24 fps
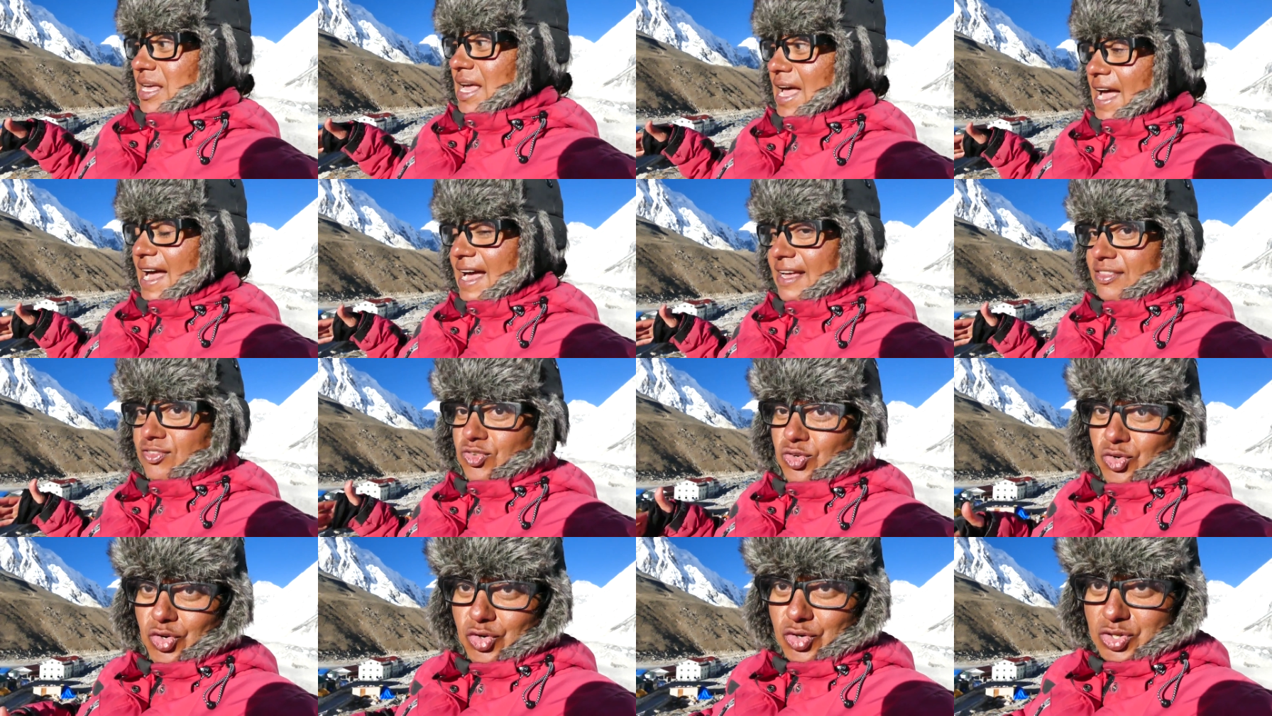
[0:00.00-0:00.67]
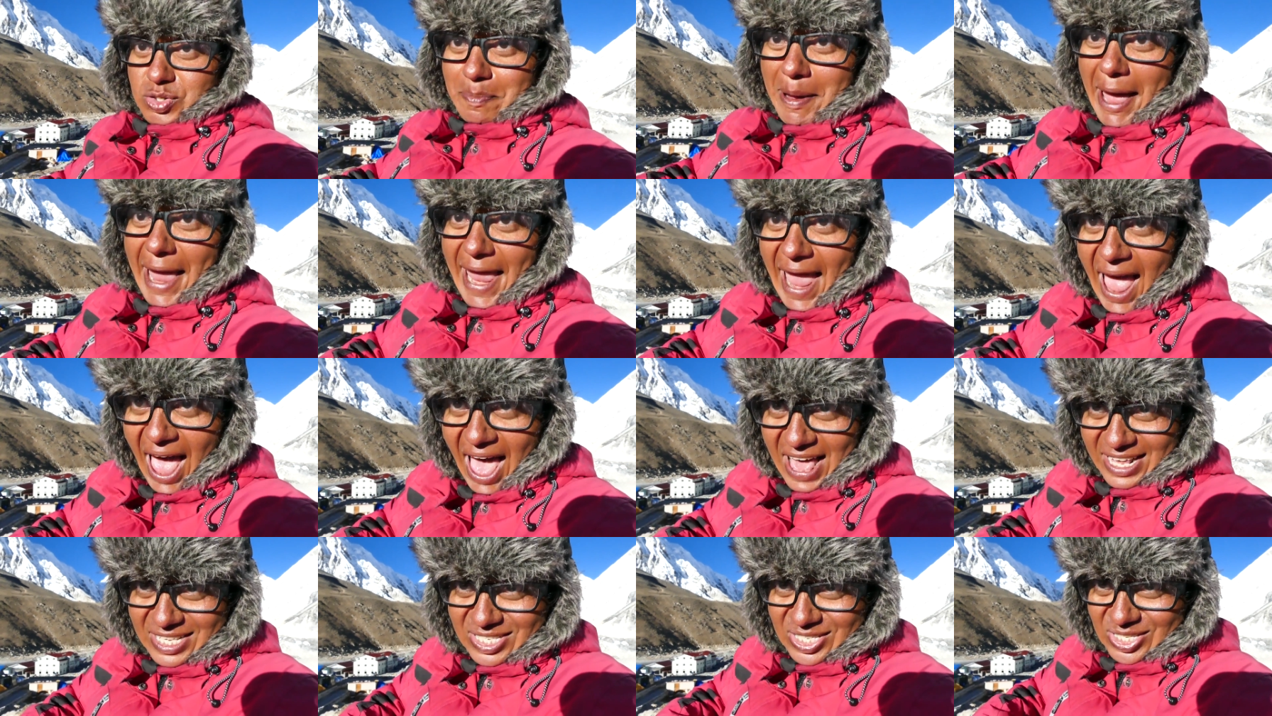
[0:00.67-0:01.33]
I had to use my
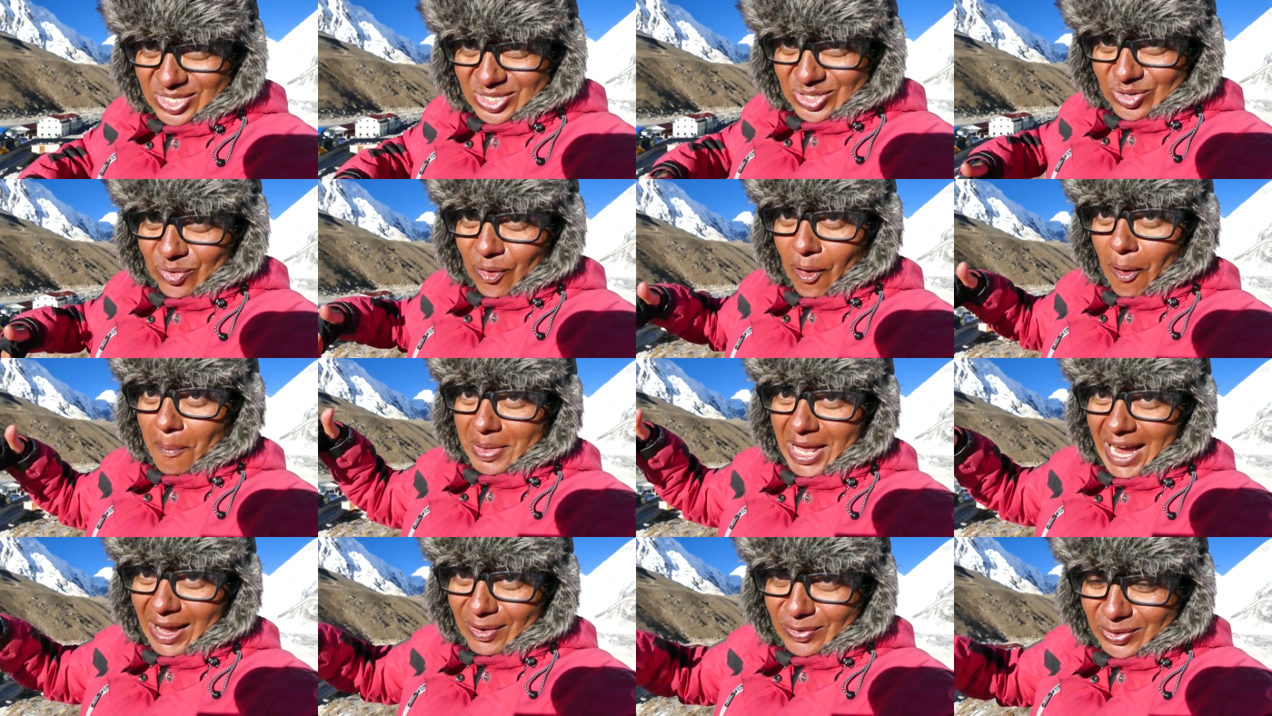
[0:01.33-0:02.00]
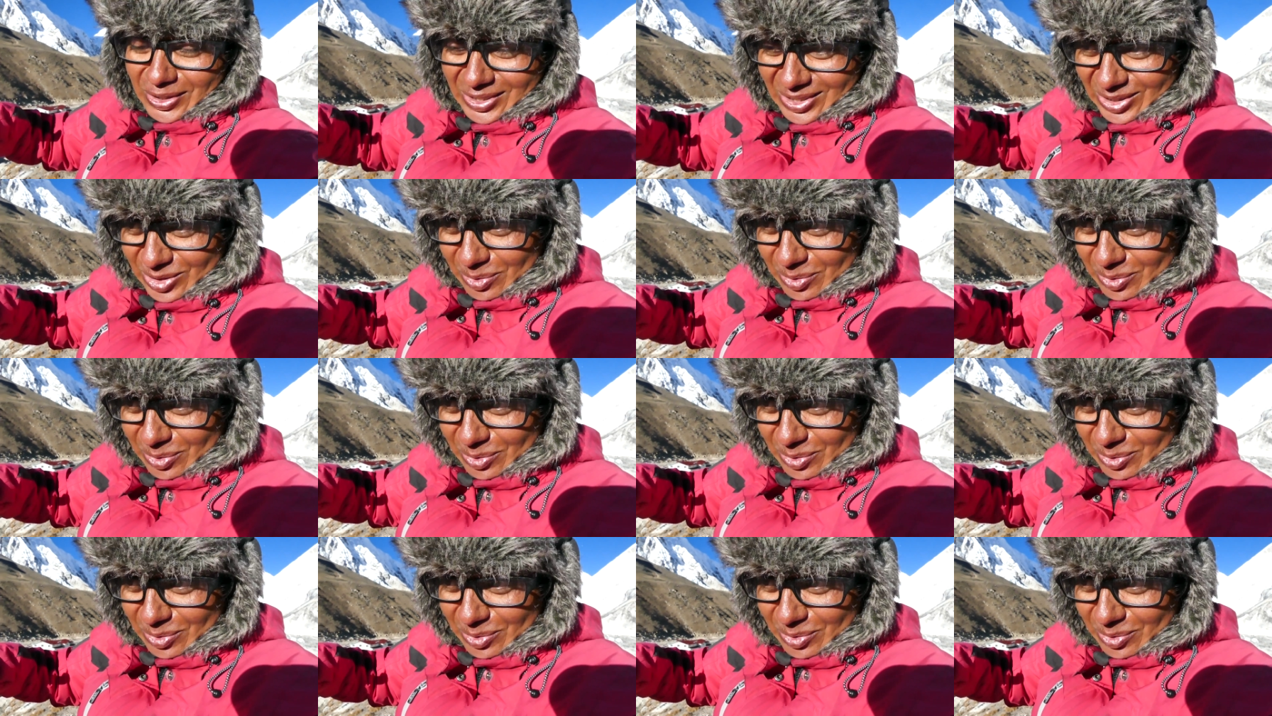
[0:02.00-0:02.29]
ass to come down